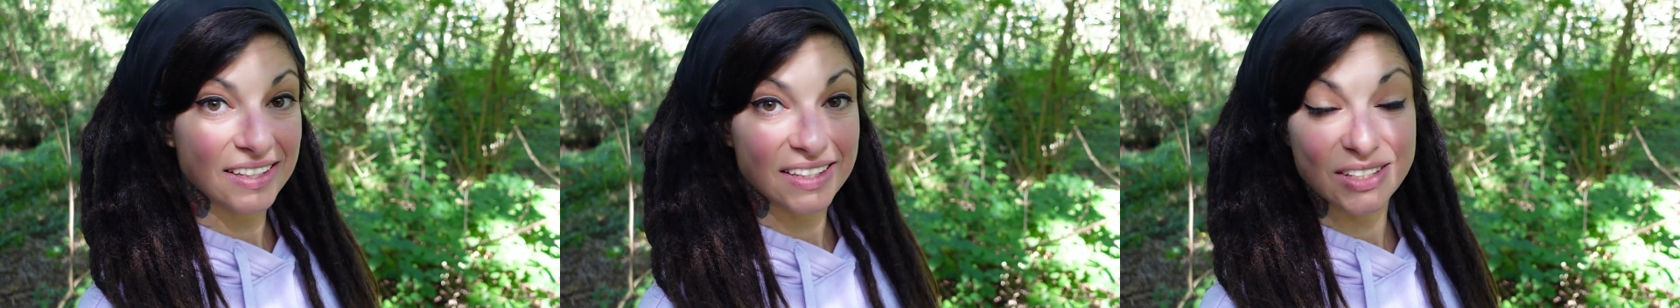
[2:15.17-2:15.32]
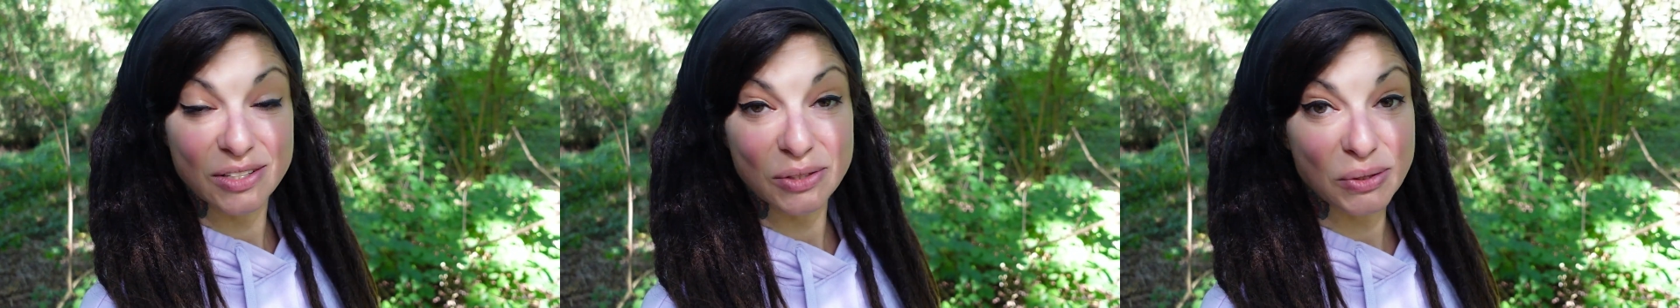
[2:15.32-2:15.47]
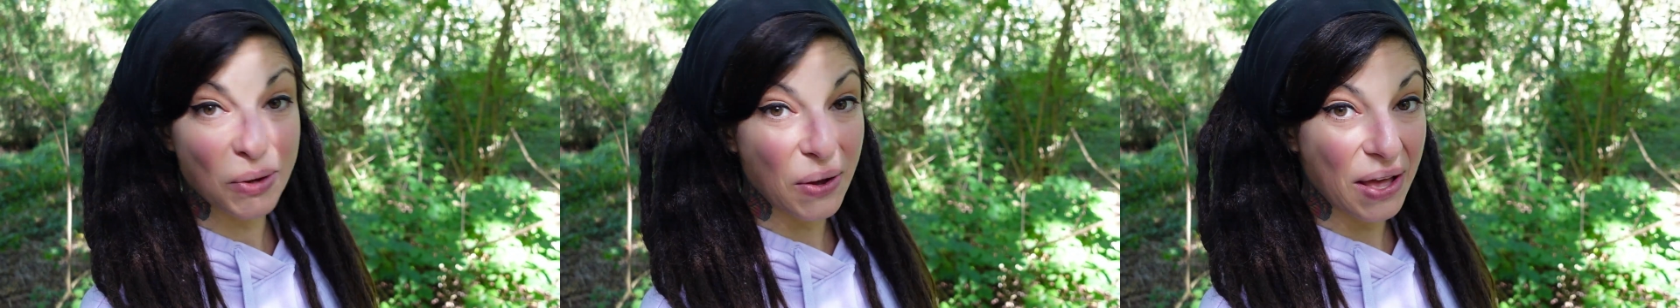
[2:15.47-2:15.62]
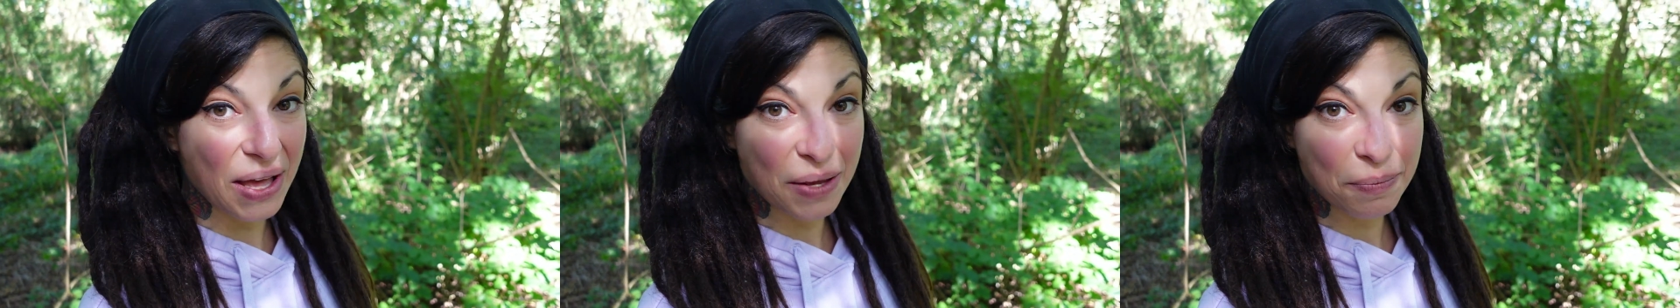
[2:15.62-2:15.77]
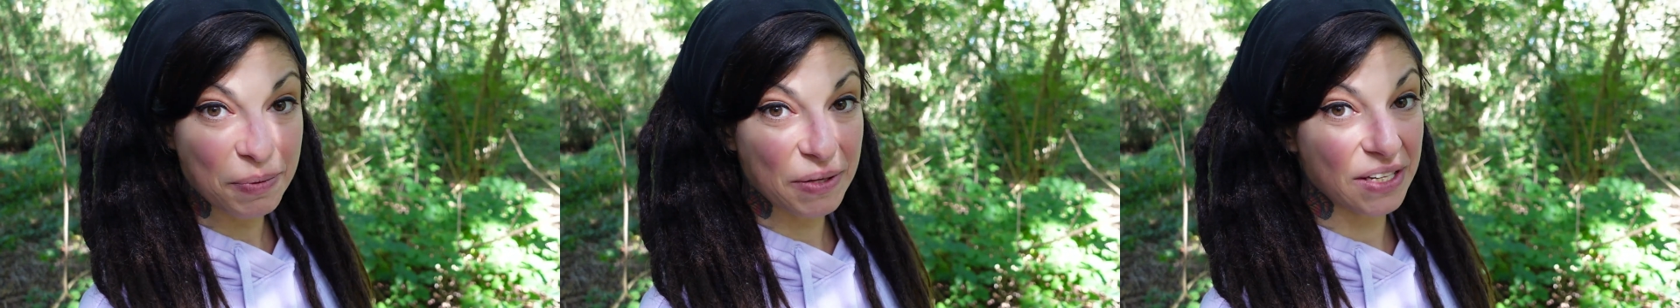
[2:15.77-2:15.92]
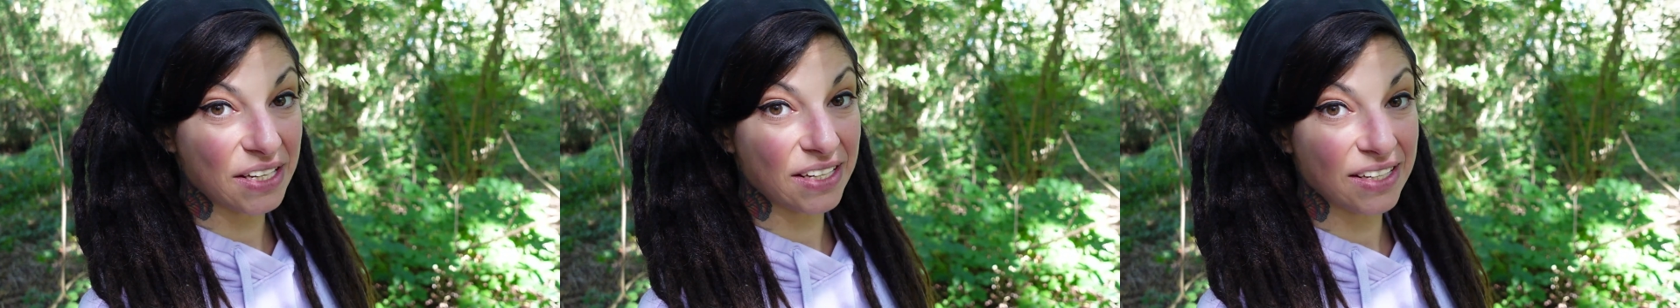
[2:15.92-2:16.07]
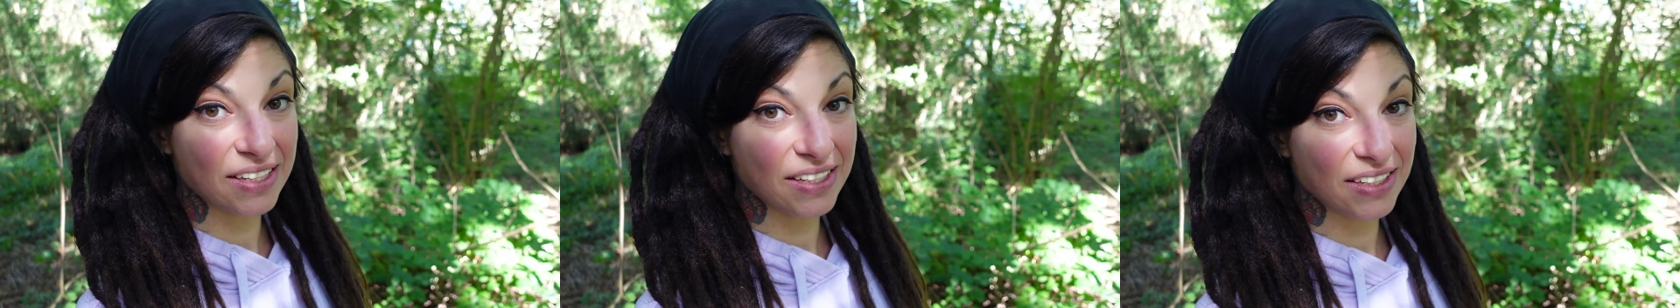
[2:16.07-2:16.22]
you're not
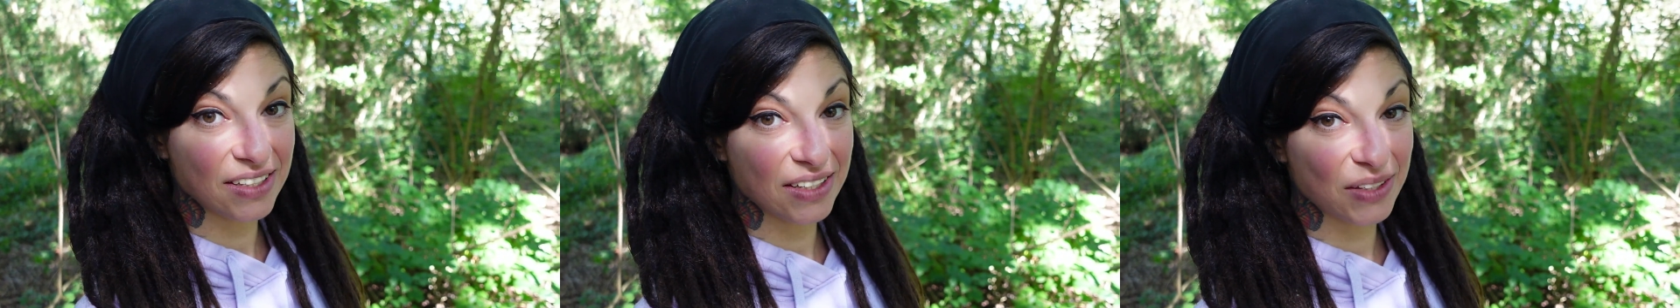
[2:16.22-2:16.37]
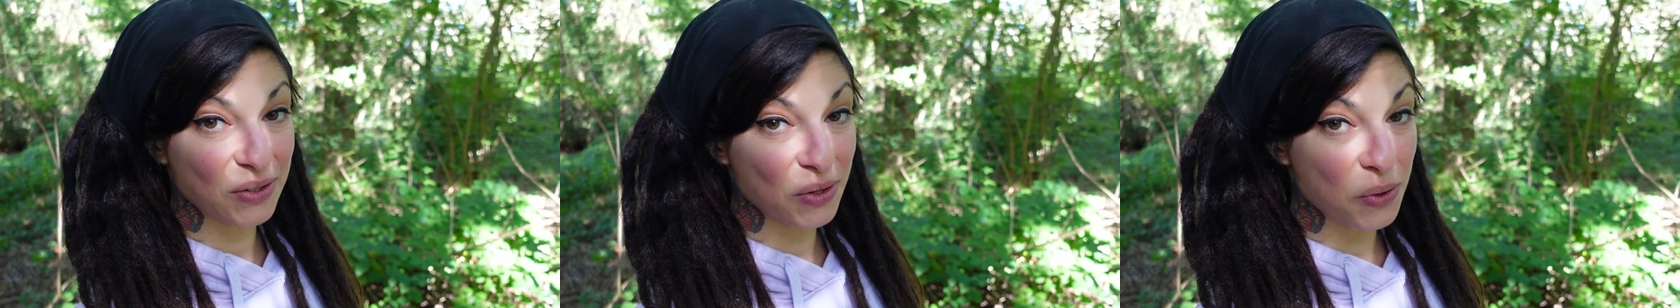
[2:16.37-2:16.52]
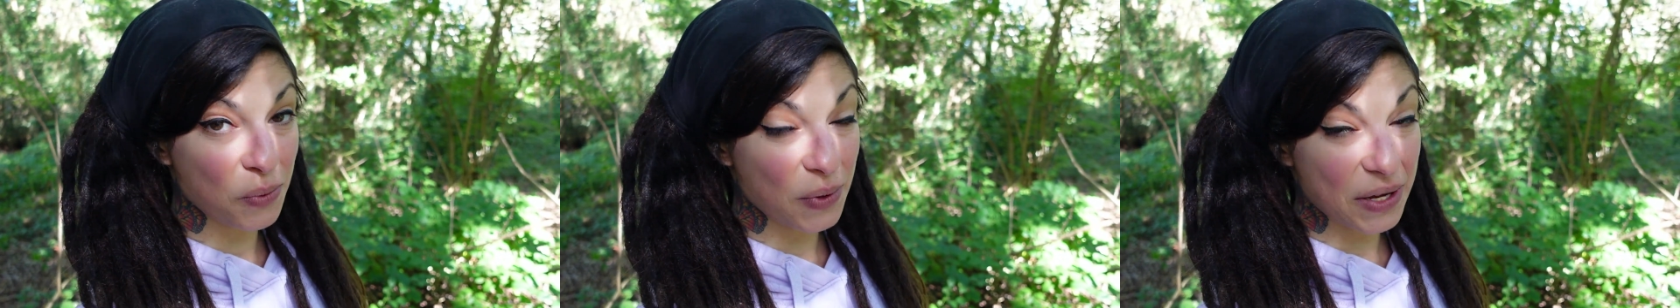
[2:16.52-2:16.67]
happy, you're not